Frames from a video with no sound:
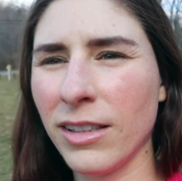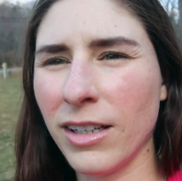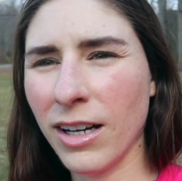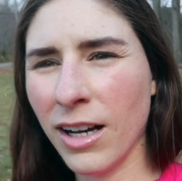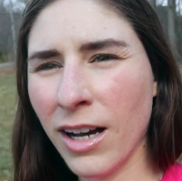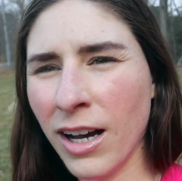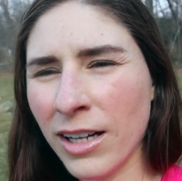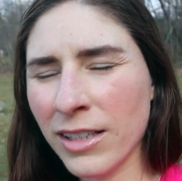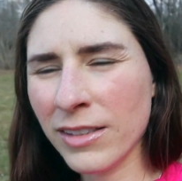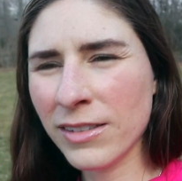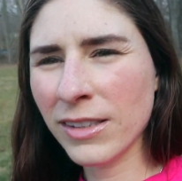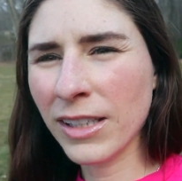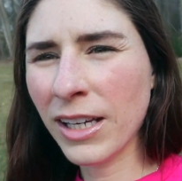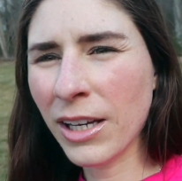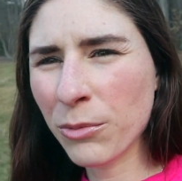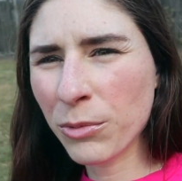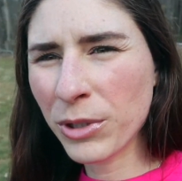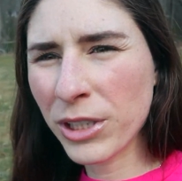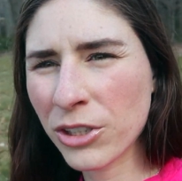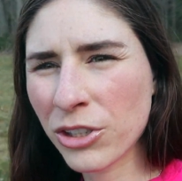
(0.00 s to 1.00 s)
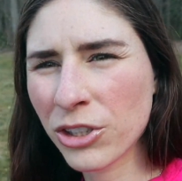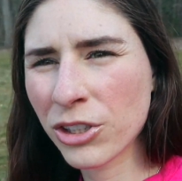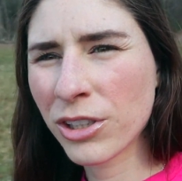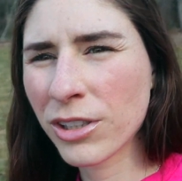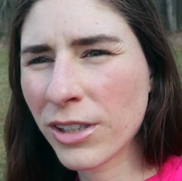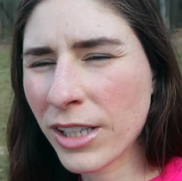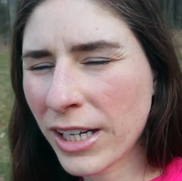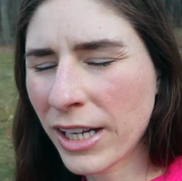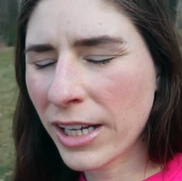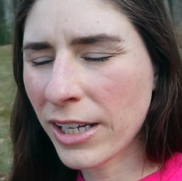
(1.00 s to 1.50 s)
honestly I wish
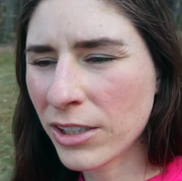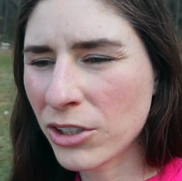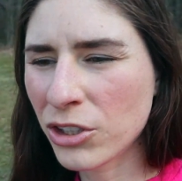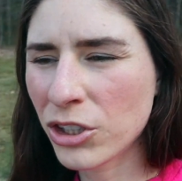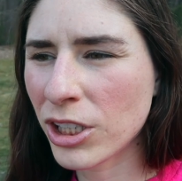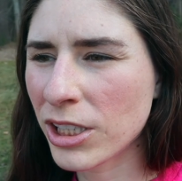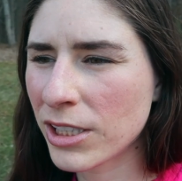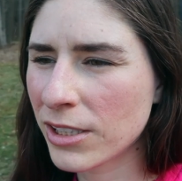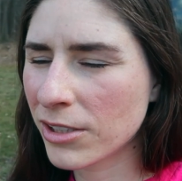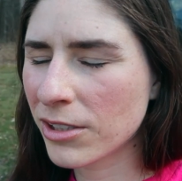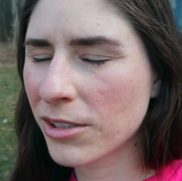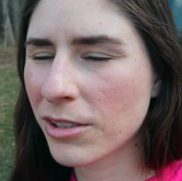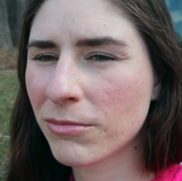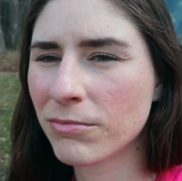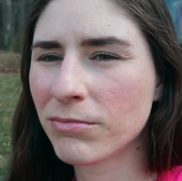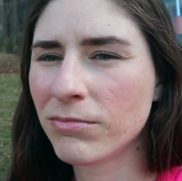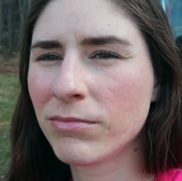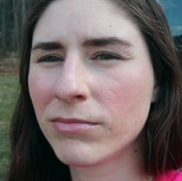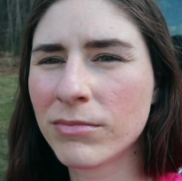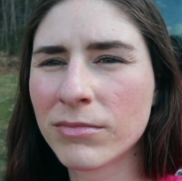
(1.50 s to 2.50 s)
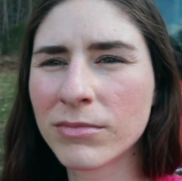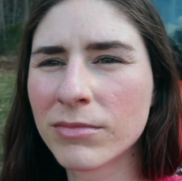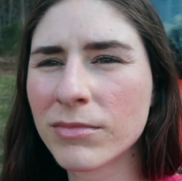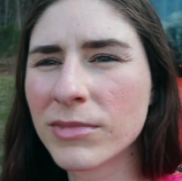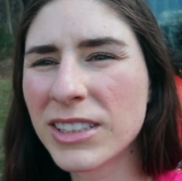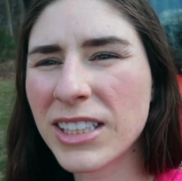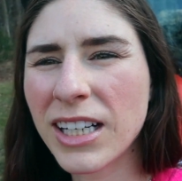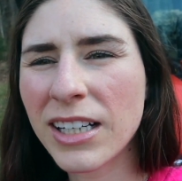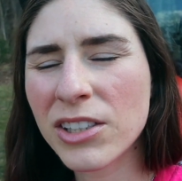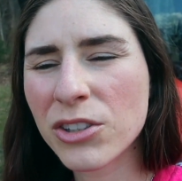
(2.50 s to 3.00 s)
that I had just
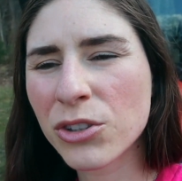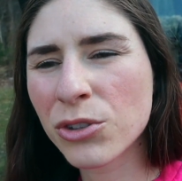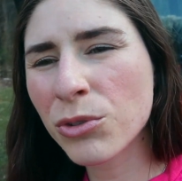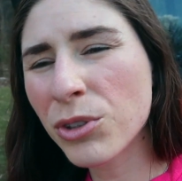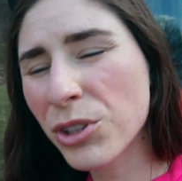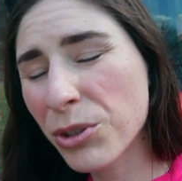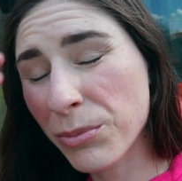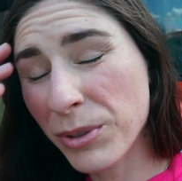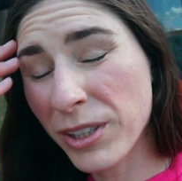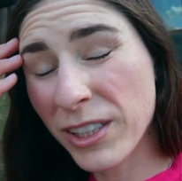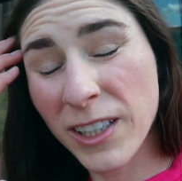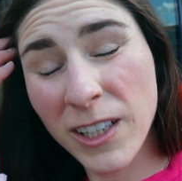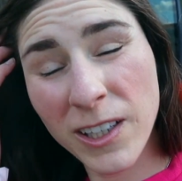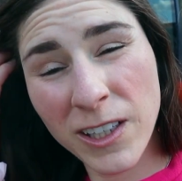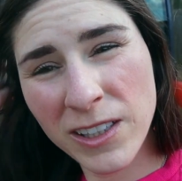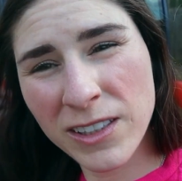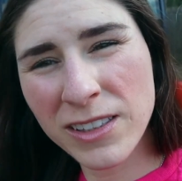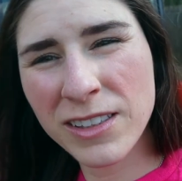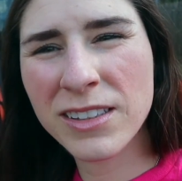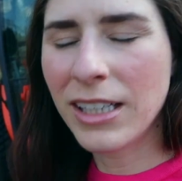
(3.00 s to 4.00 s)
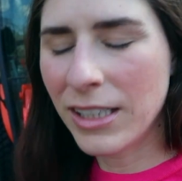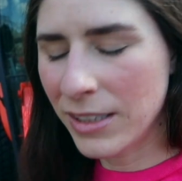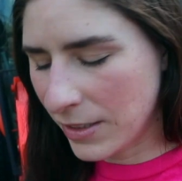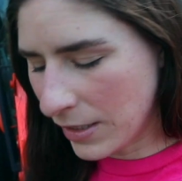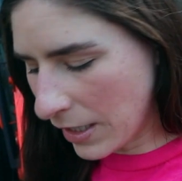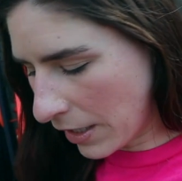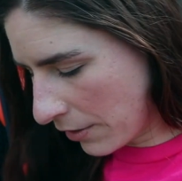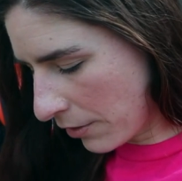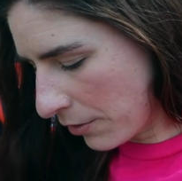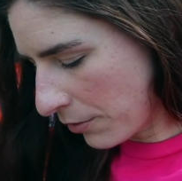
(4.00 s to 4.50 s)
done it sooner, because
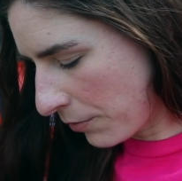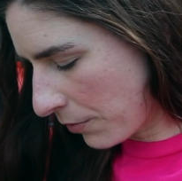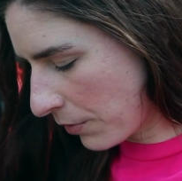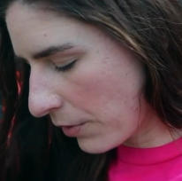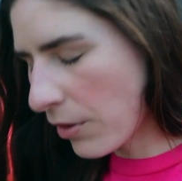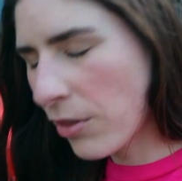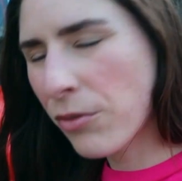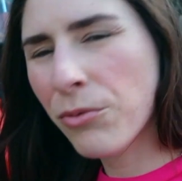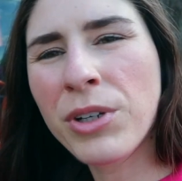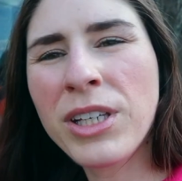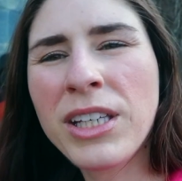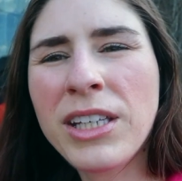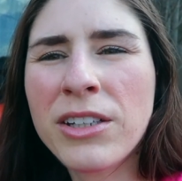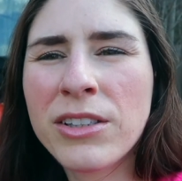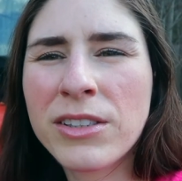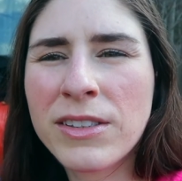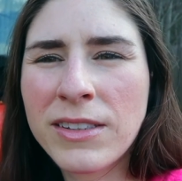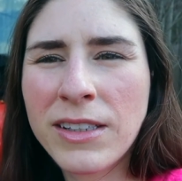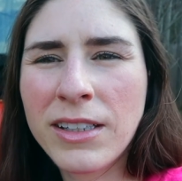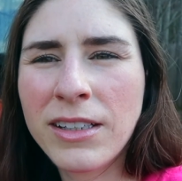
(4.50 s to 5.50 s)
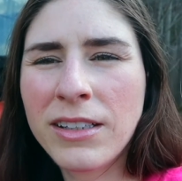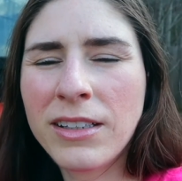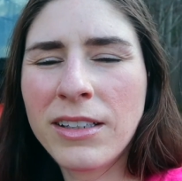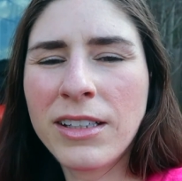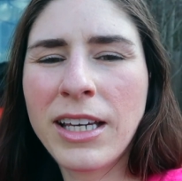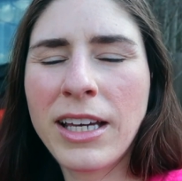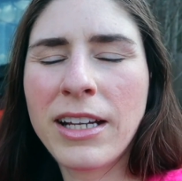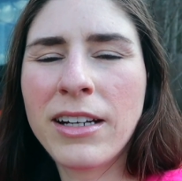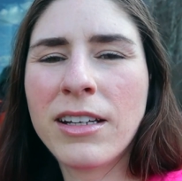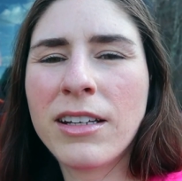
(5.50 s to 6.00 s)
instead of 3 years in and
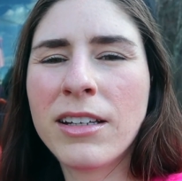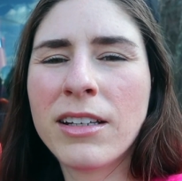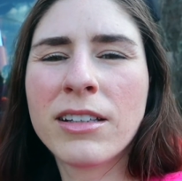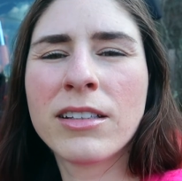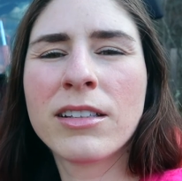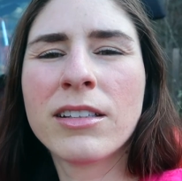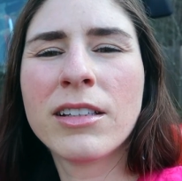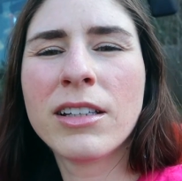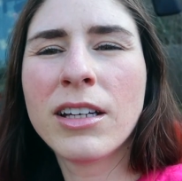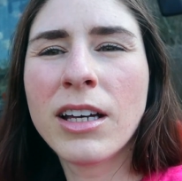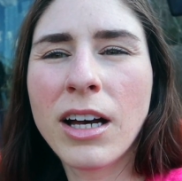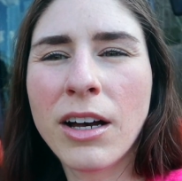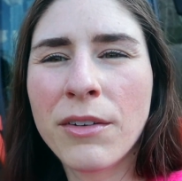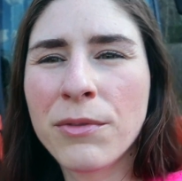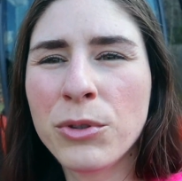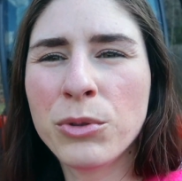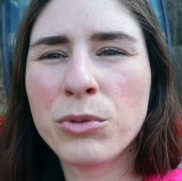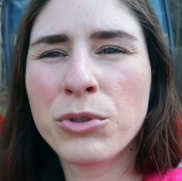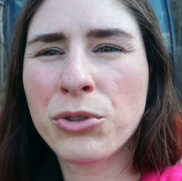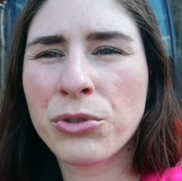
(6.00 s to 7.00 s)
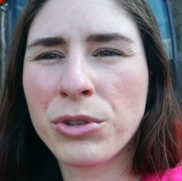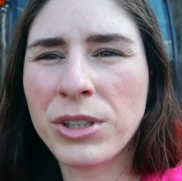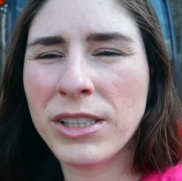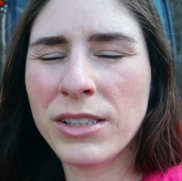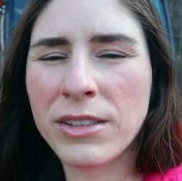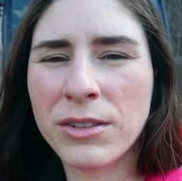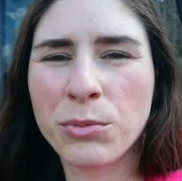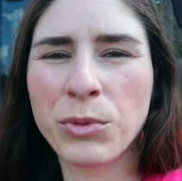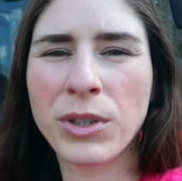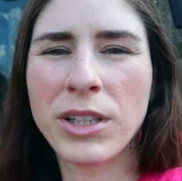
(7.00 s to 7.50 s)
getting a few
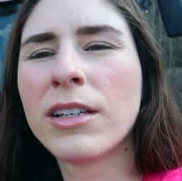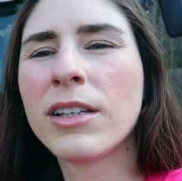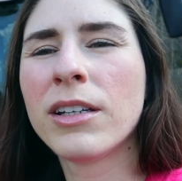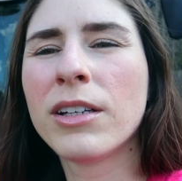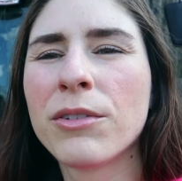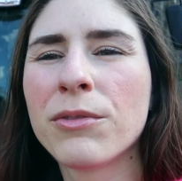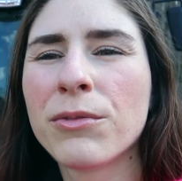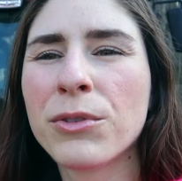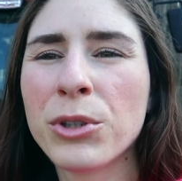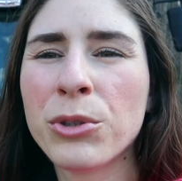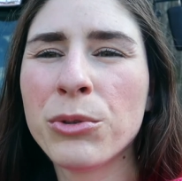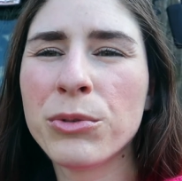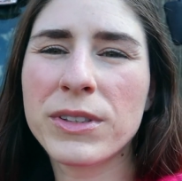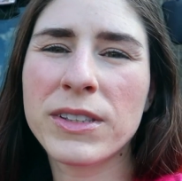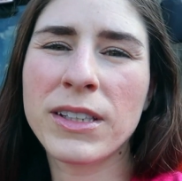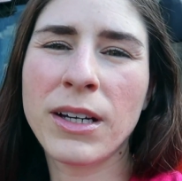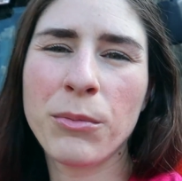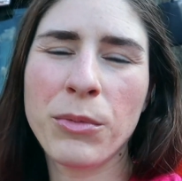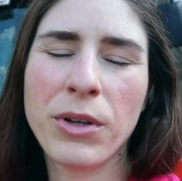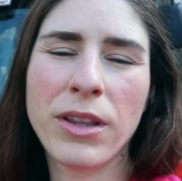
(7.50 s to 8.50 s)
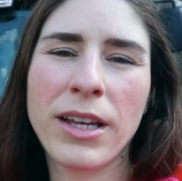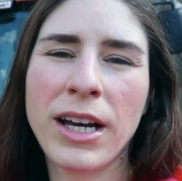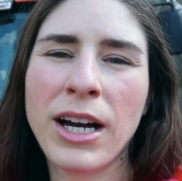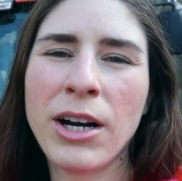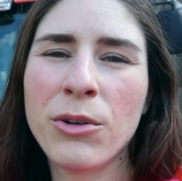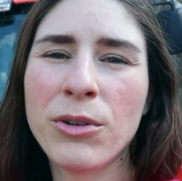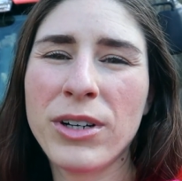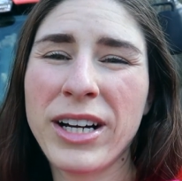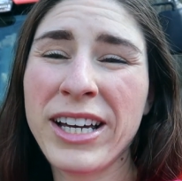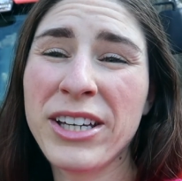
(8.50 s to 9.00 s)
trees with fruit, some
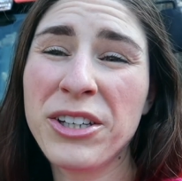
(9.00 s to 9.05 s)
without, I